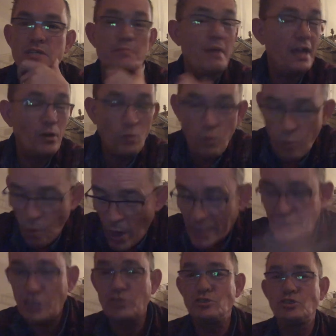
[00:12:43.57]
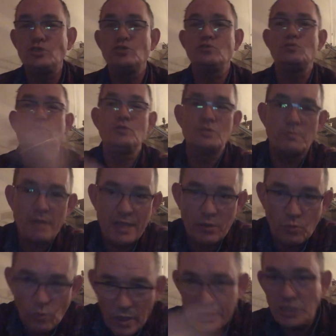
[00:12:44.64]
No matter what you do, no matter
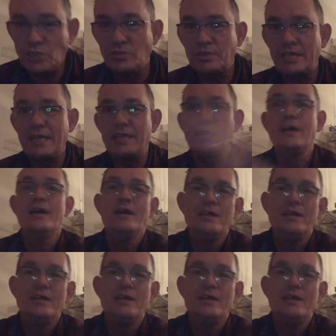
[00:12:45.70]
what you think,